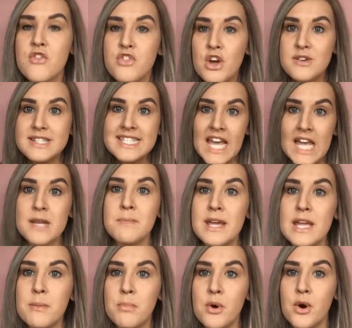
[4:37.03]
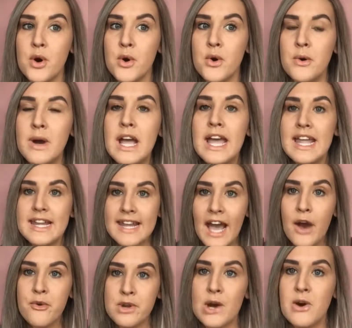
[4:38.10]
those 10 people
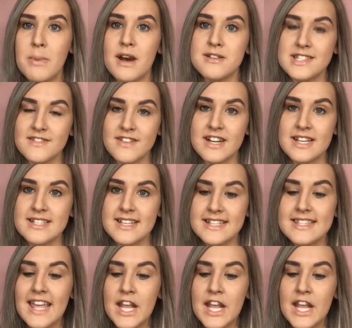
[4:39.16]
now know about psoriasis.